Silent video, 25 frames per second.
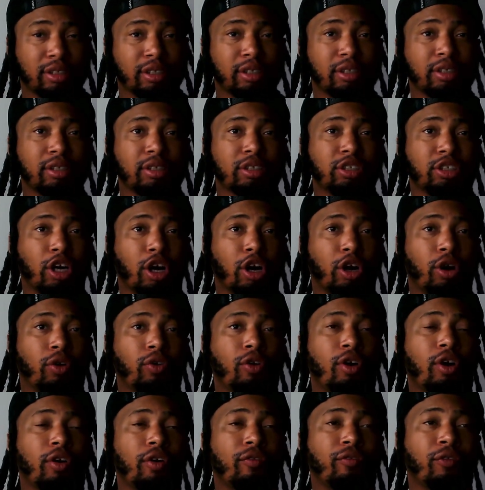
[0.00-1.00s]

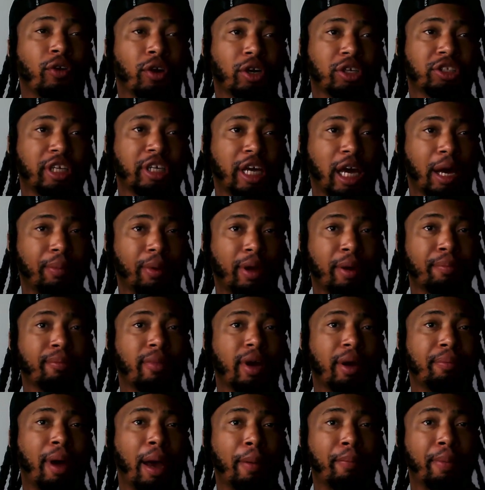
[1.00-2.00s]
So, for example, and
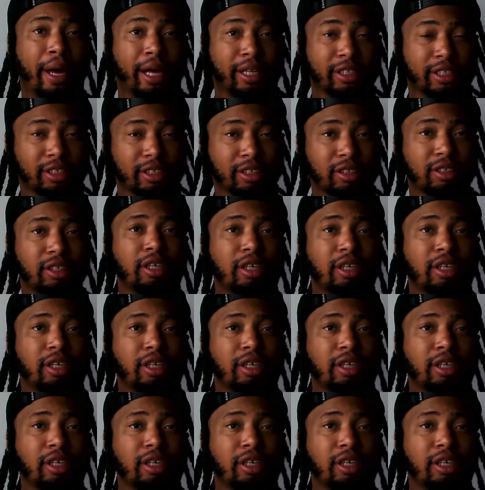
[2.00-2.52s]
my balance.